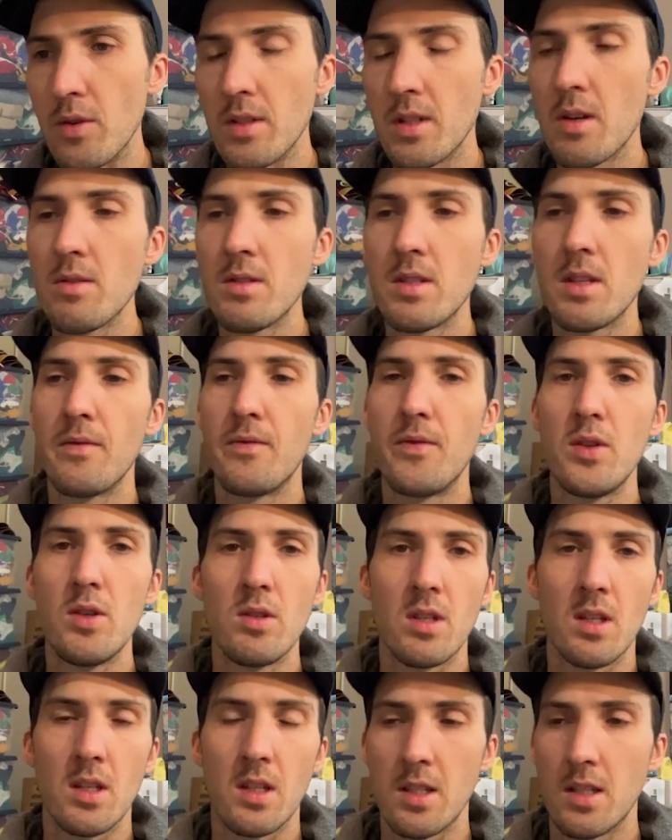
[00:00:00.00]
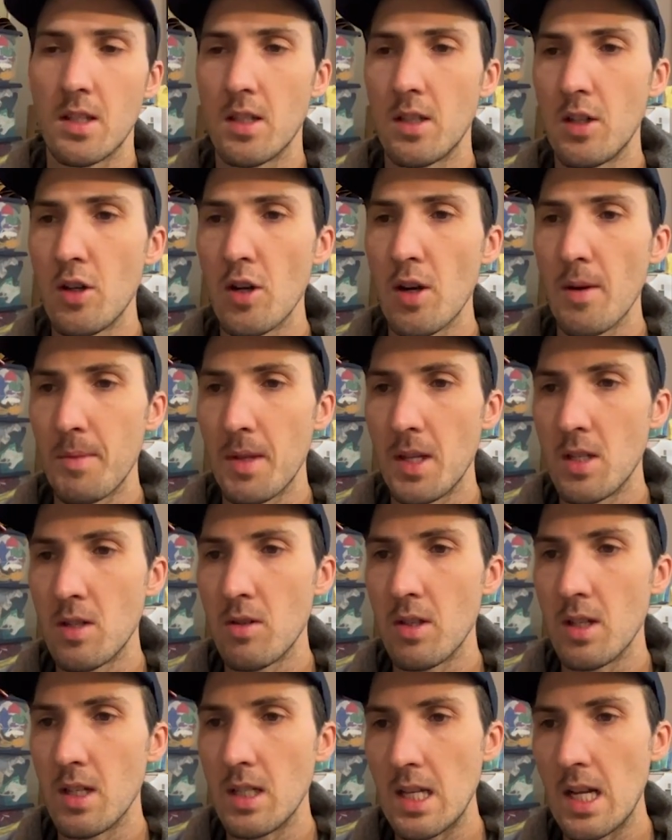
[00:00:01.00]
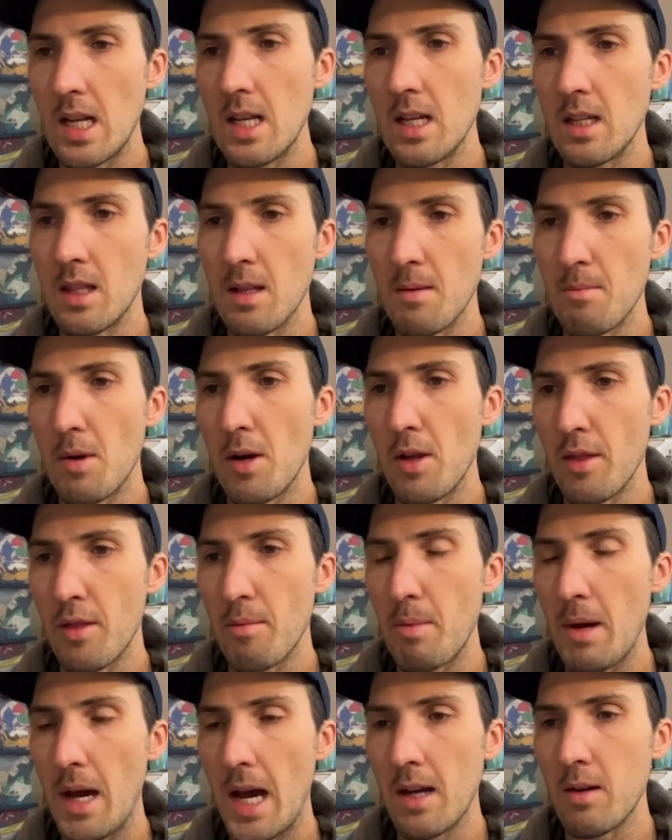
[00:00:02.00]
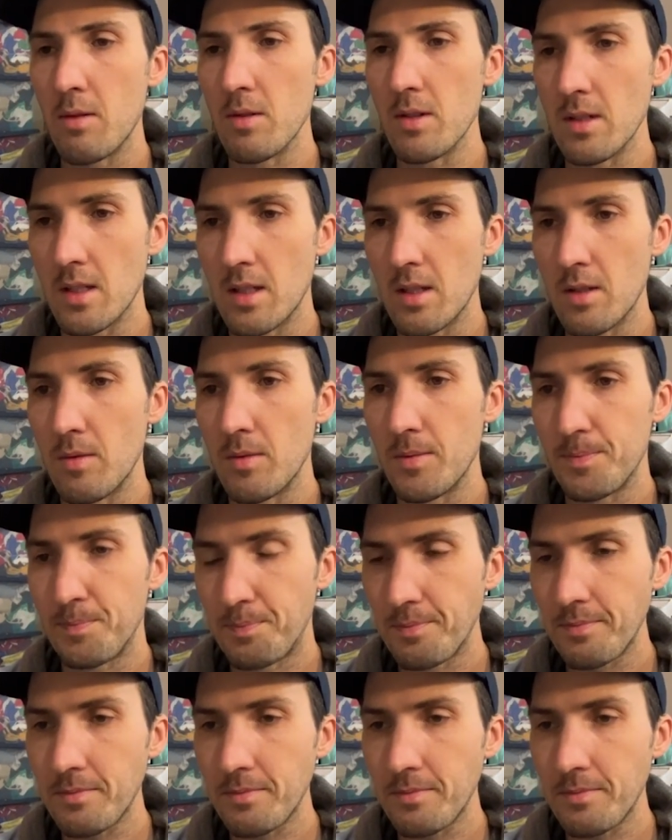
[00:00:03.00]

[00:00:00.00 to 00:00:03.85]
It's always confusing because in Europe they do the date and the month backwards. So,